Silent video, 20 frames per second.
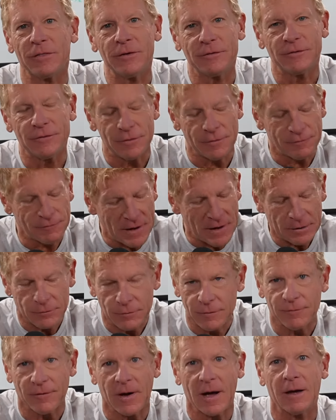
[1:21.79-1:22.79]
This is the
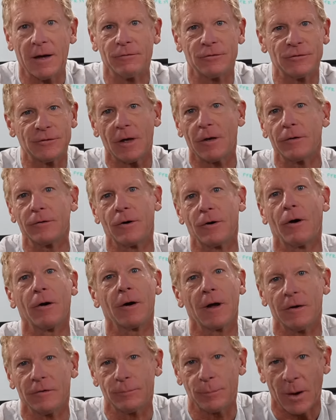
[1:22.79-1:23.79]
Factory 5 Solid Car
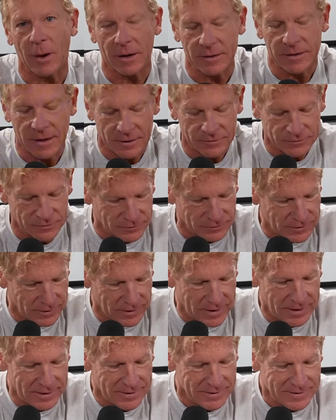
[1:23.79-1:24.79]
Guys podcast, and
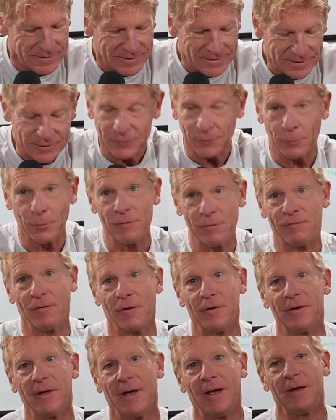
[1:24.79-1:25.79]
today is a really
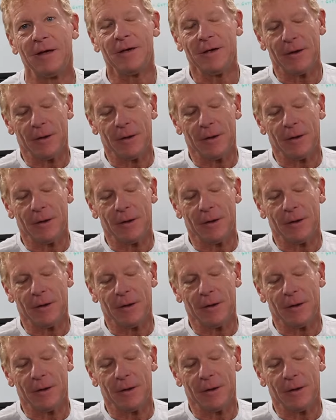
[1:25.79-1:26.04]
fun day.